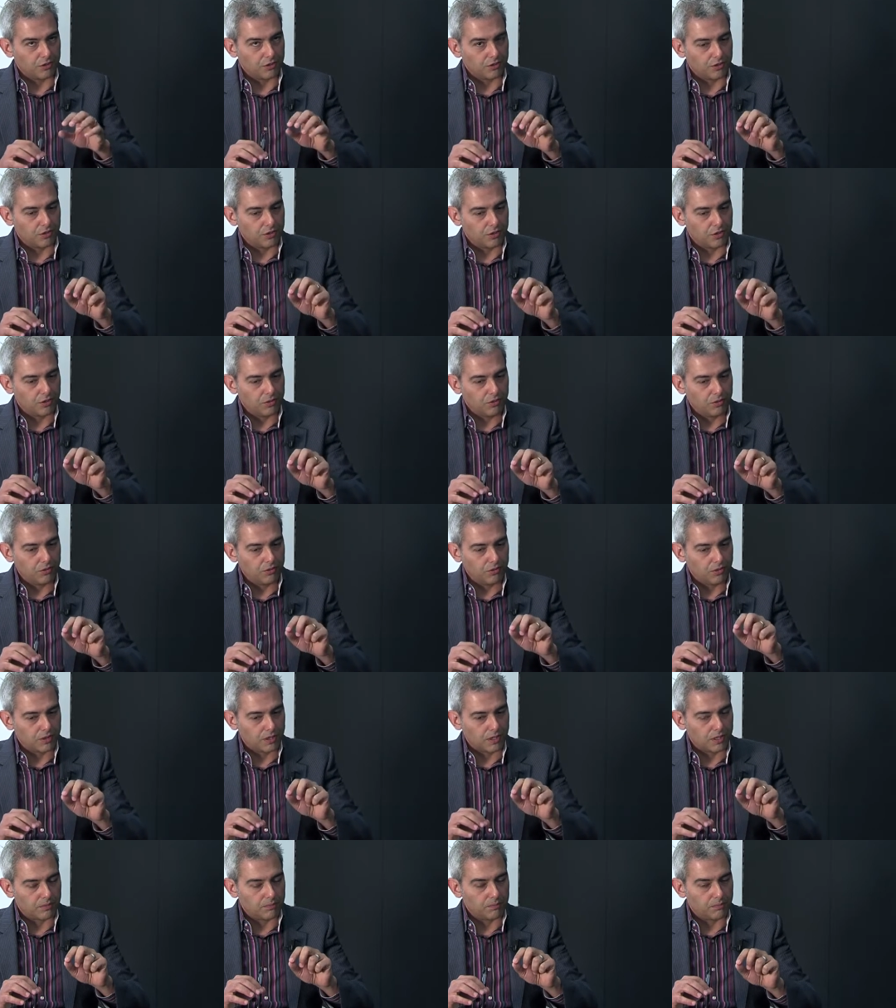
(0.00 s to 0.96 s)
You
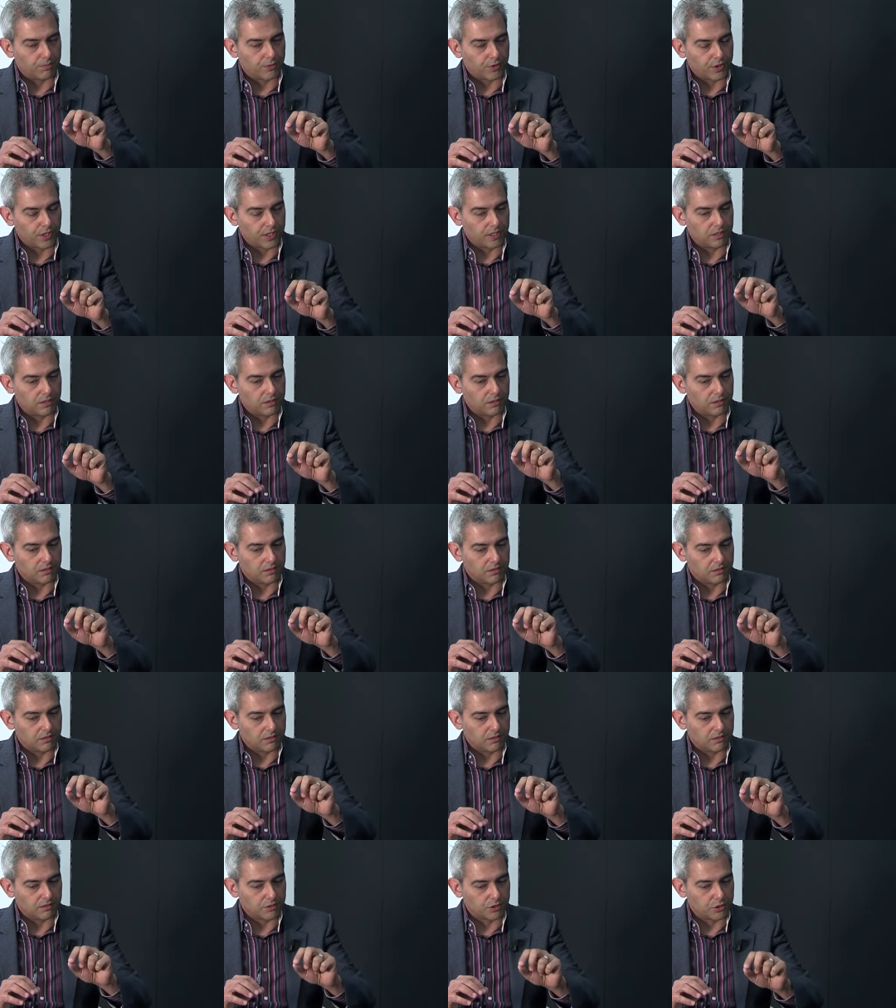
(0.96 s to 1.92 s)
can bring
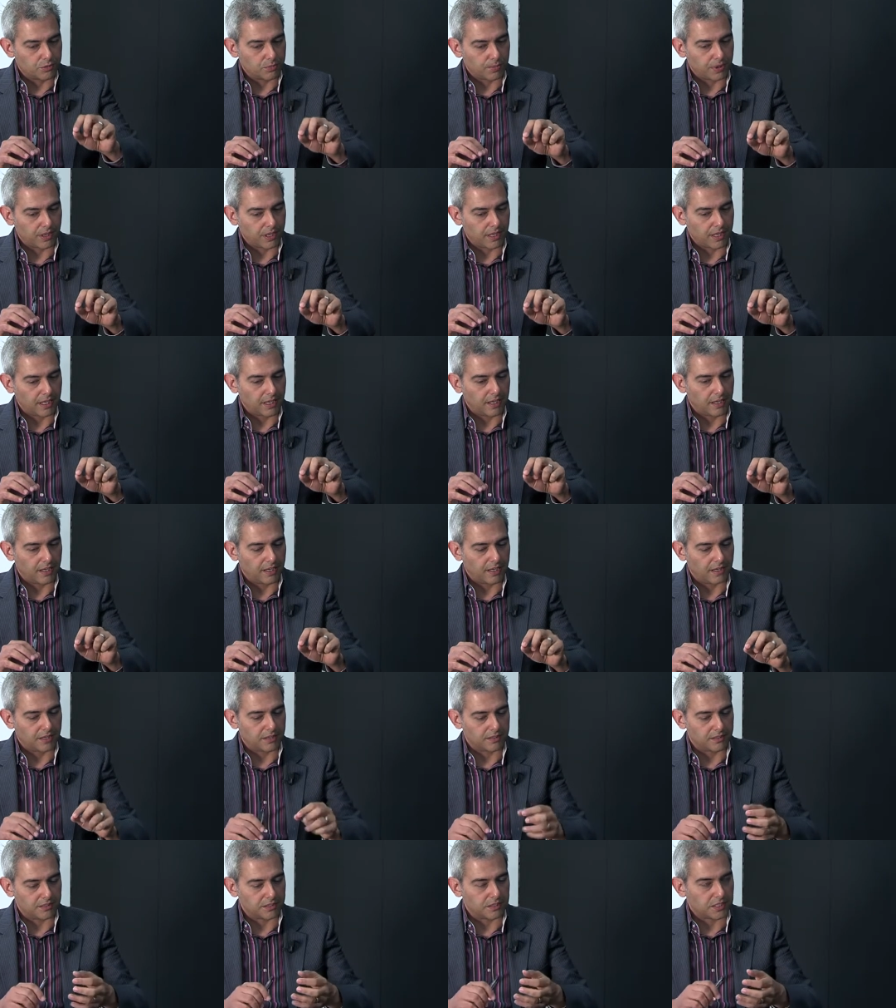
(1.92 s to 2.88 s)
to play
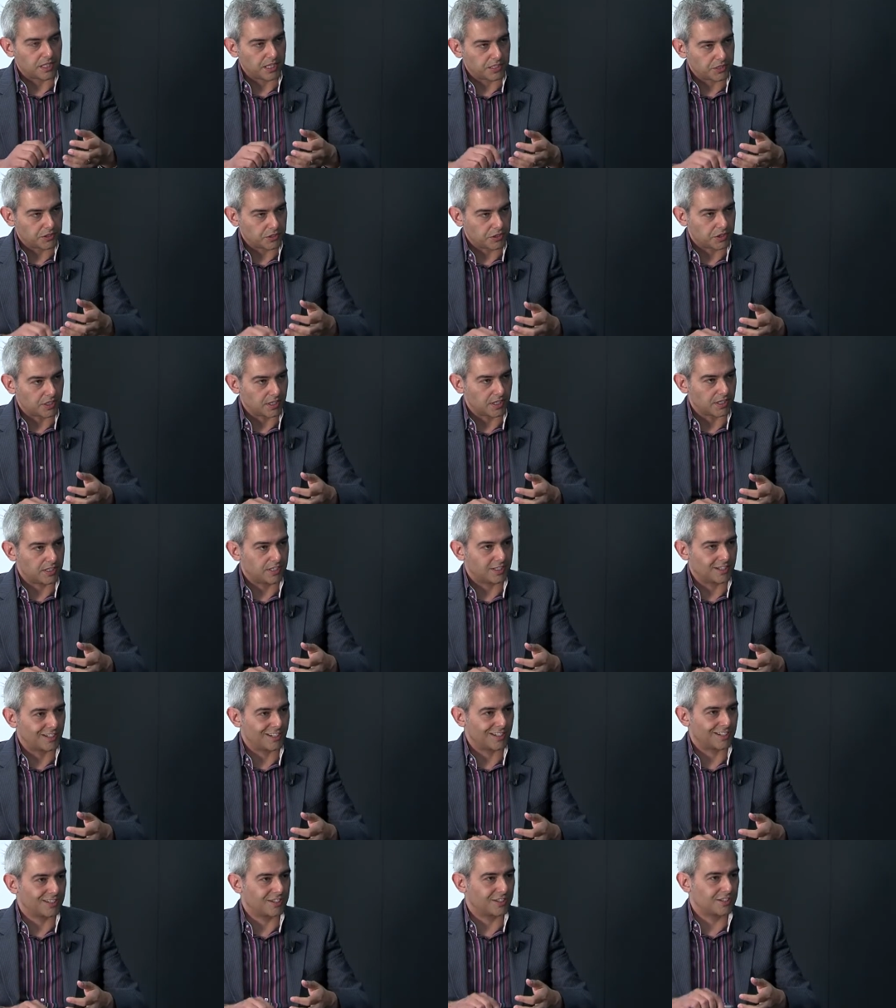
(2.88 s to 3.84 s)
the data
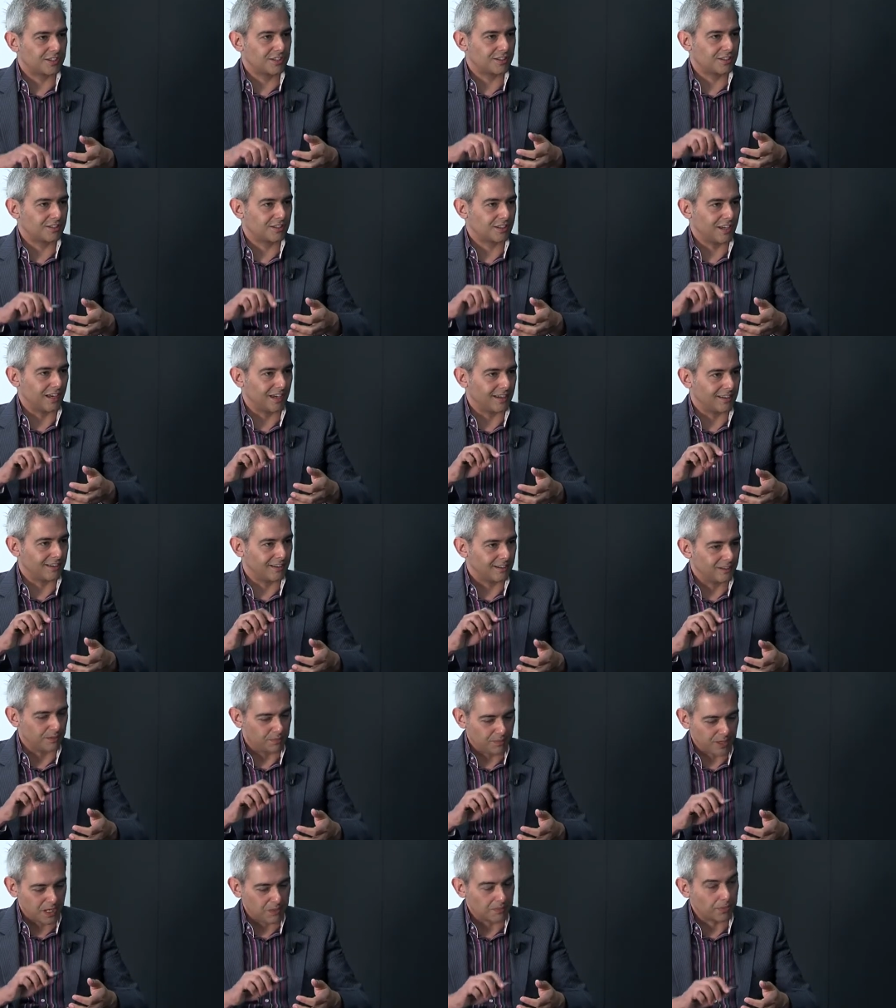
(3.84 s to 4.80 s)
scientists and the
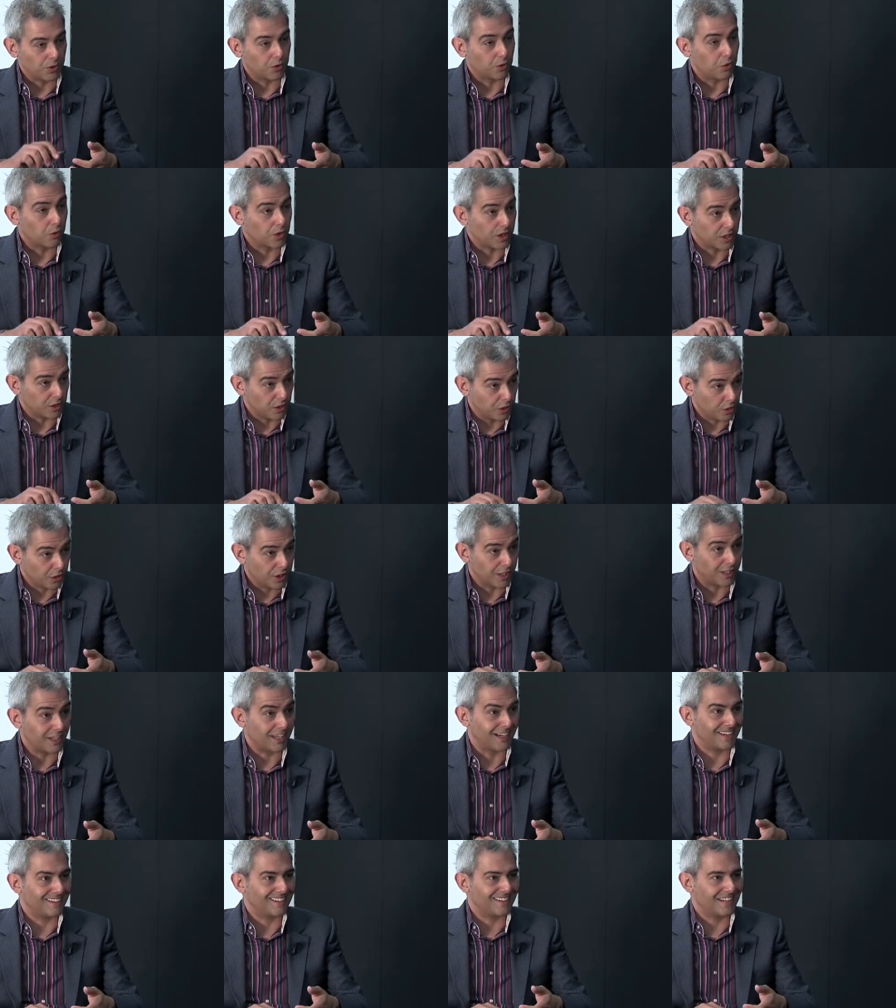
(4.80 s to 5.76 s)
people who can look at
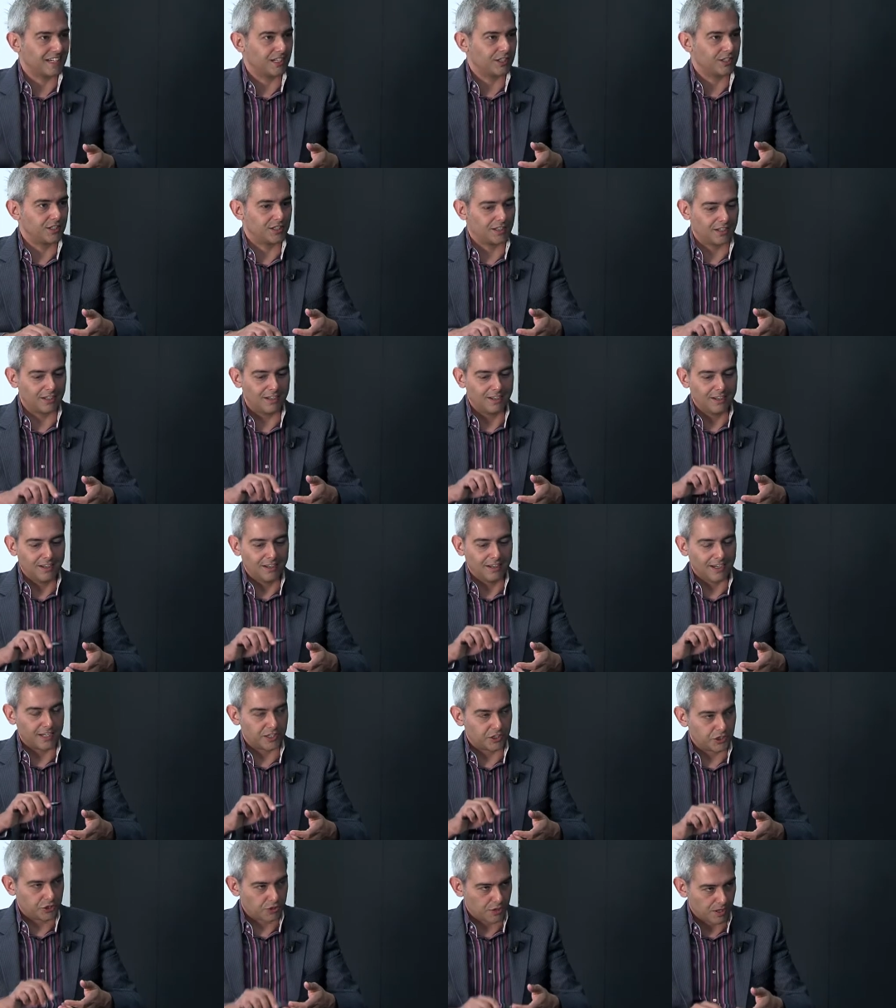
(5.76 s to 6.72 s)
that data,
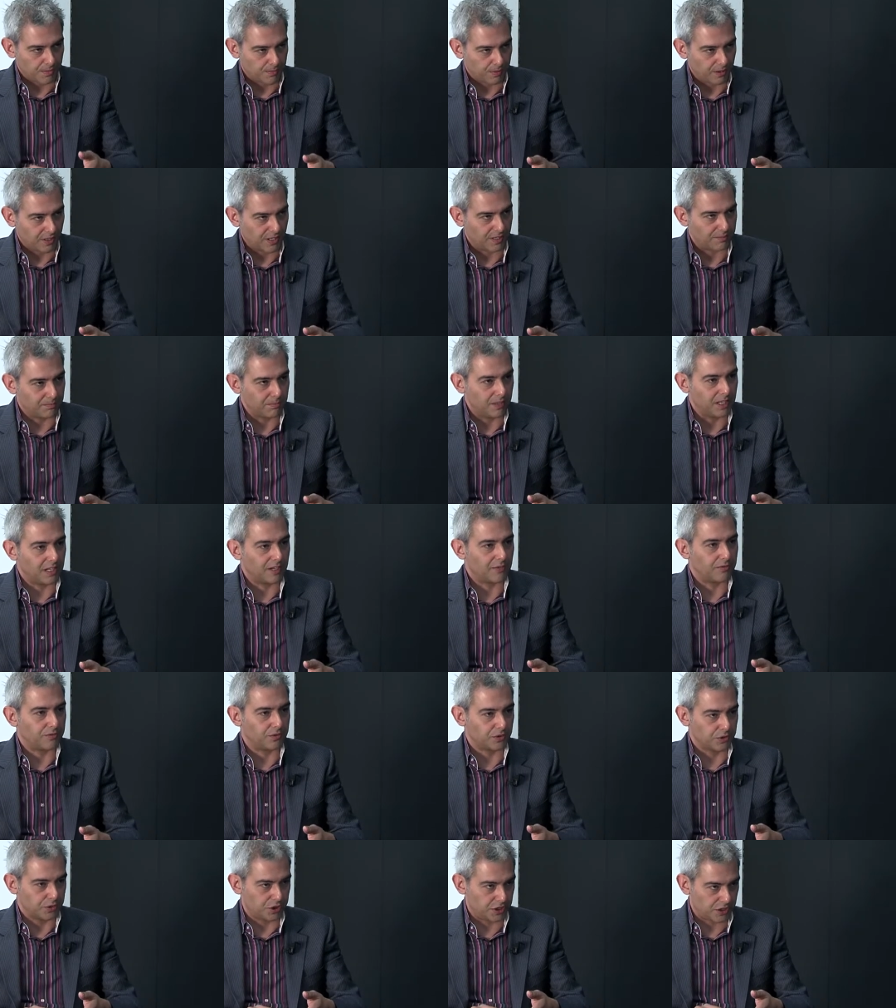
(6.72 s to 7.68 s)
extrapolate
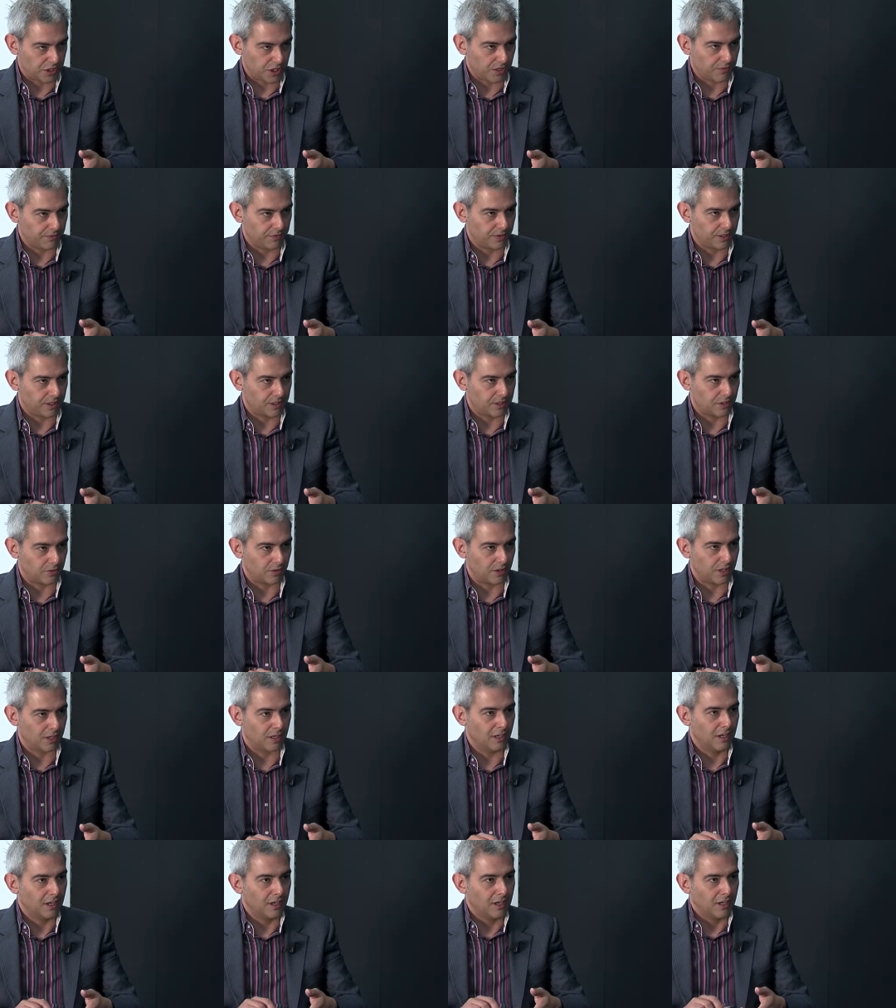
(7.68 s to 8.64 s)
meaningful stuff into
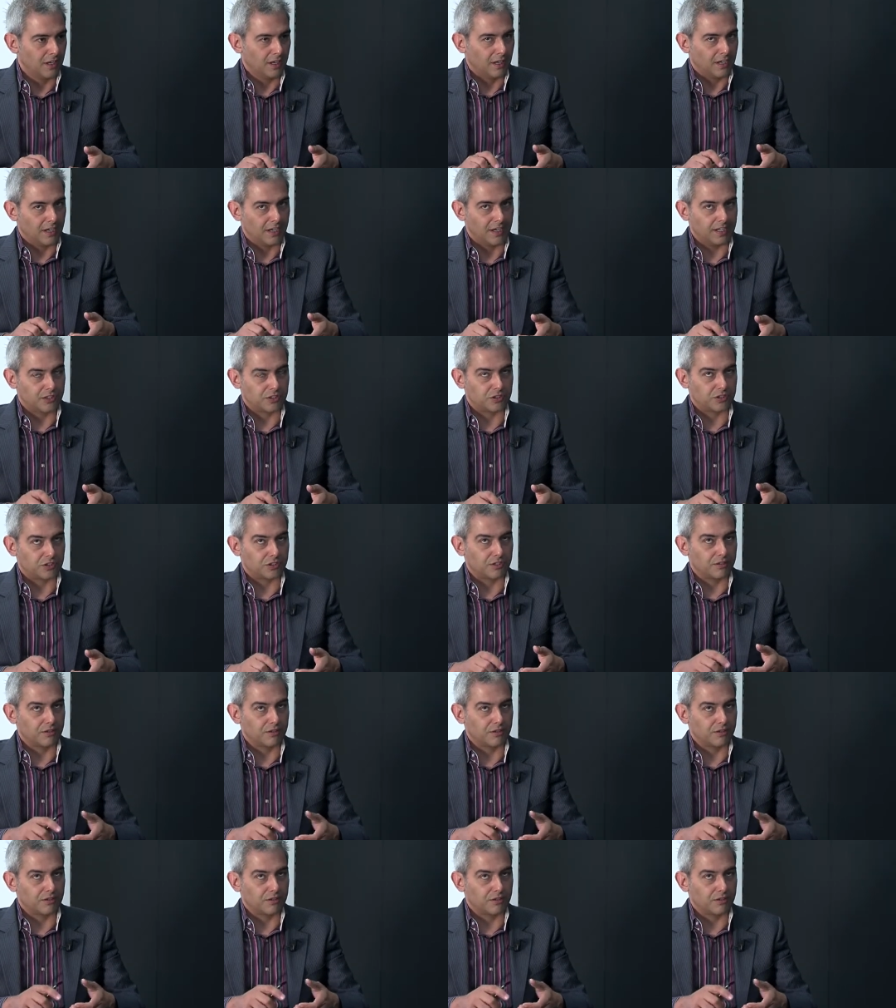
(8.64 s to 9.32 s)
it. It's